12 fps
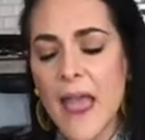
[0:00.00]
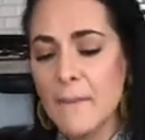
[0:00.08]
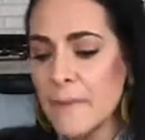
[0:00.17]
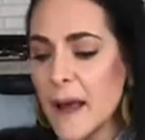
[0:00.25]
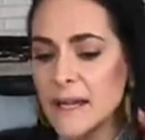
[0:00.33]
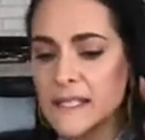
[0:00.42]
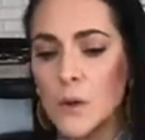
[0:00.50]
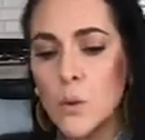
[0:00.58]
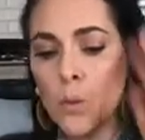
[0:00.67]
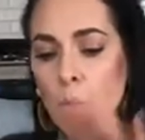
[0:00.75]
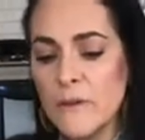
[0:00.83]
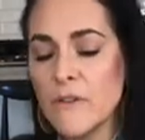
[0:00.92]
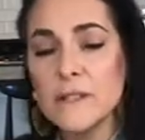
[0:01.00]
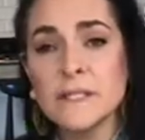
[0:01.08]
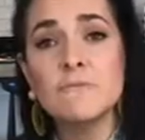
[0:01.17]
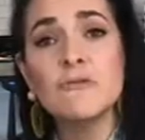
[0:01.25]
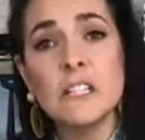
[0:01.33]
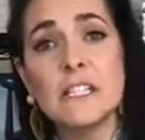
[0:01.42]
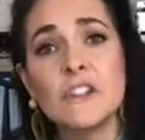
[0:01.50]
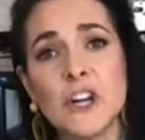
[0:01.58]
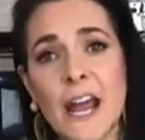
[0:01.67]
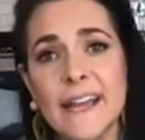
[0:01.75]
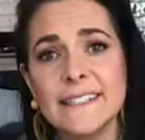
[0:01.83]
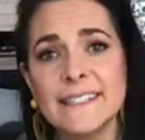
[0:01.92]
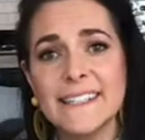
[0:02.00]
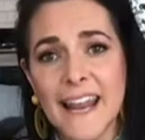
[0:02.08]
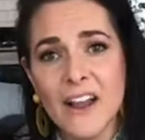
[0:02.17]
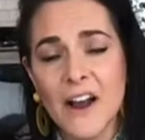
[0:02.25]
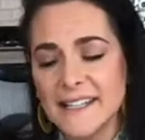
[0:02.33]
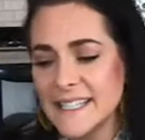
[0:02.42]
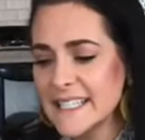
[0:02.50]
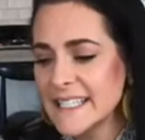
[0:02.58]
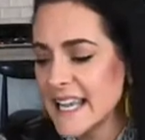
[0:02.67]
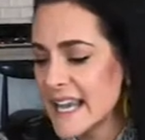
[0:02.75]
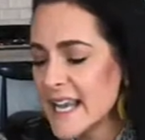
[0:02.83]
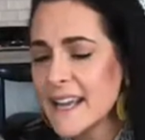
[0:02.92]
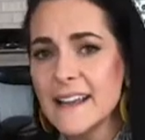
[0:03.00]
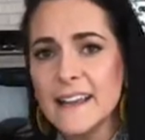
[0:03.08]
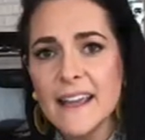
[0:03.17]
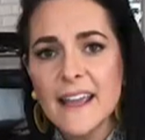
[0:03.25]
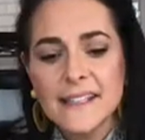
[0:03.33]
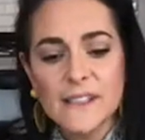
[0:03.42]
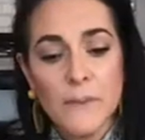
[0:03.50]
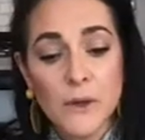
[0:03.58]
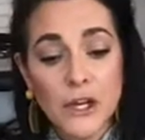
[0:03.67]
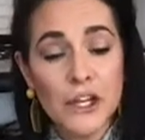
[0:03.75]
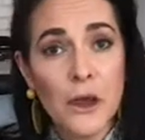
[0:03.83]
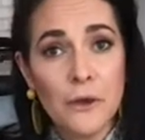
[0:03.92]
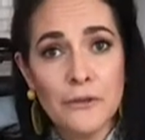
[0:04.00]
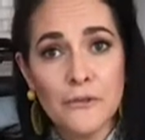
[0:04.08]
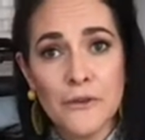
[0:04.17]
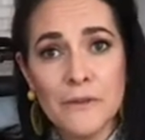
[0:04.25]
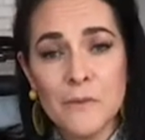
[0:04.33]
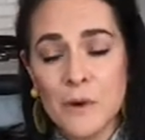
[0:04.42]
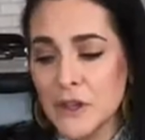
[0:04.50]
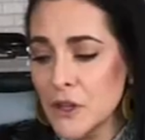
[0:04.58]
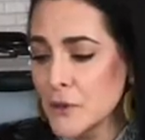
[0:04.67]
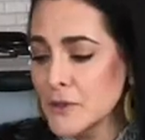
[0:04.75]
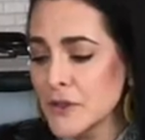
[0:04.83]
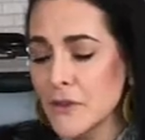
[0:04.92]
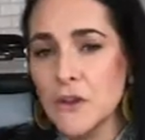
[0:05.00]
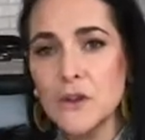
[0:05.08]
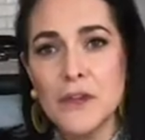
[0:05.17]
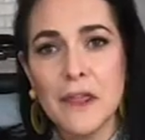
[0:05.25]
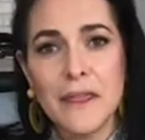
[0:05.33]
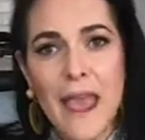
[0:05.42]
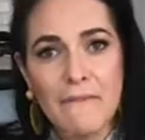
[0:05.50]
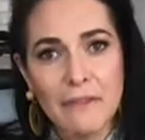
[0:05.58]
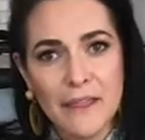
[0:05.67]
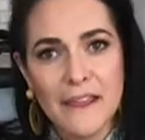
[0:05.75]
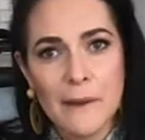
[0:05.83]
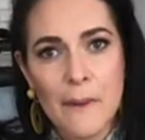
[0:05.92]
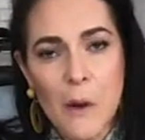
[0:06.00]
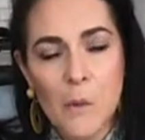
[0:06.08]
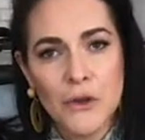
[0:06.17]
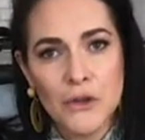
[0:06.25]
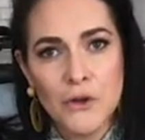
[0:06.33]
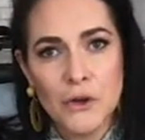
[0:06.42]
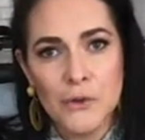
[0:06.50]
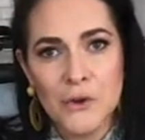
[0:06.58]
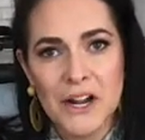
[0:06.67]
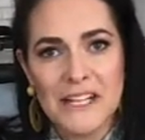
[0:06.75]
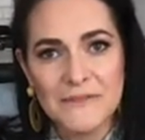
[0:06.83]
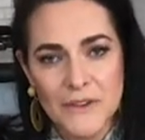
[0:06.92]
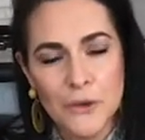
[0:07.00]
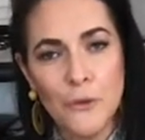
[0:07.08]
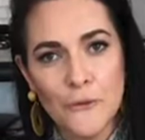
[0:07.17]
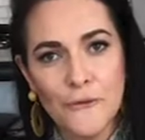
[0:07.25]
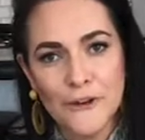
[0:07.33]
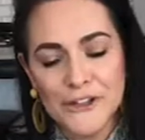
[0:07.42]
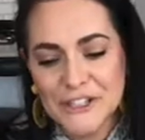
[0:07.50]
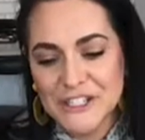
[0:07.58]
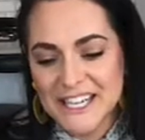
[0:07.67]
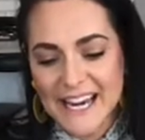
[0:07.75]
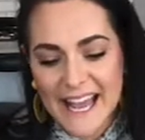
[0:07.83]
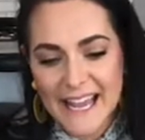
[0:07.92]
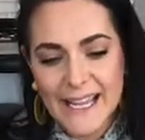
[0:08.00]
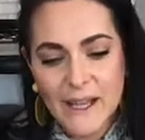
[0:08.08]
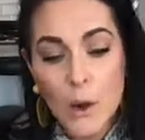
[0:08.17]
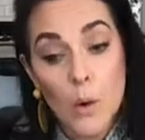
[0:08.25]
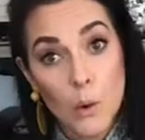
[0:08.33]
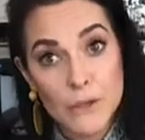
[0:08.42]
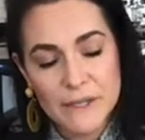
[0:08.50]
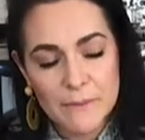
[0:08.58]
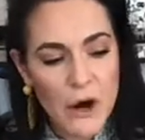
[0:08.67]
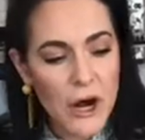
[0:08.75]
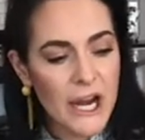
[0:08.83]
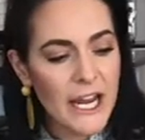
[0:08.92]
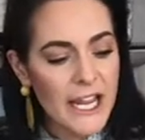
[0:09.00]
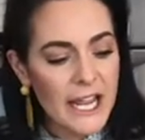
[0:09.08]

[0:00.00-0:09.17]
But we've got some really great snack ideas here. So I'm going to go through them with you so that you can have to think about what you could organise for your fridge today or tomorrow.